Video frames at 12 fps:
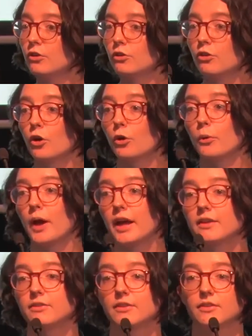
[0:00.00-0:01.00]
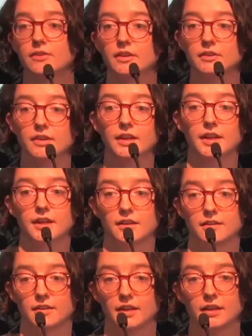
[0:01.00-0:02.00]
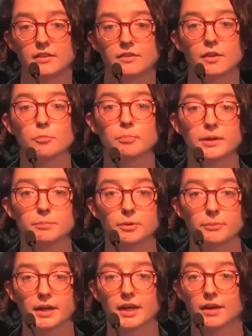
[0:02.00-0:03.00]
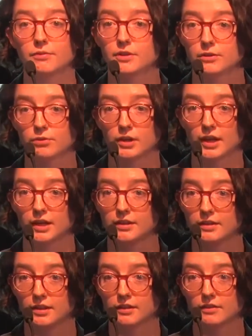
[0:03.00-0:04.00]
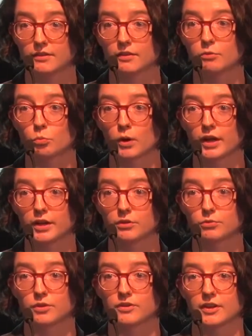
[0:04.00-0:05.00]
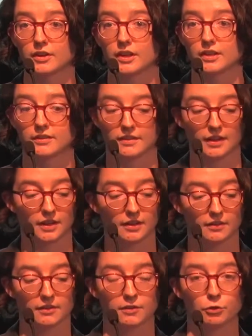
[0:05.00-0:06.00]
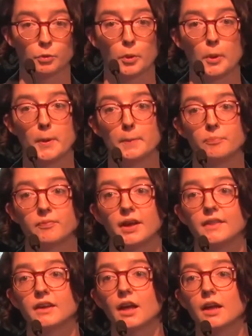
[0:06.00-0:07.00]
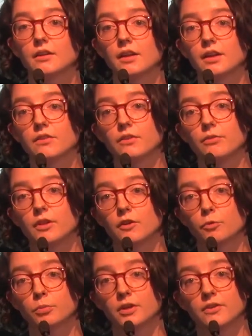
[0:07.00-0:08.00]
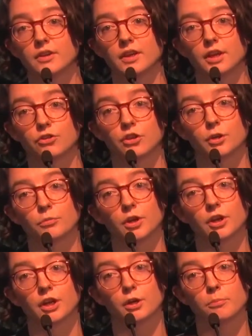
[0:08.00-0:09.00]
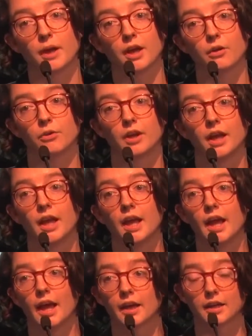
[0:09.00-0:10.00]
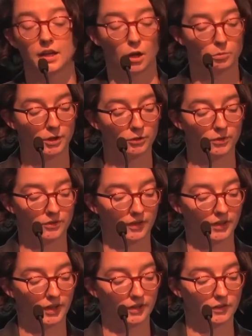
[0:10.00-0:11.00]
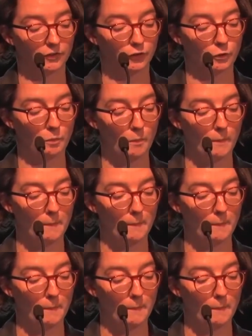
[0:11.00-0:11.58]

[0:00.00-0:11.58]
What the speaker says: So as Zinta hinted, some people might have different ideas of what resilience is. In the context of this presentation, I'm talking about economic resilience.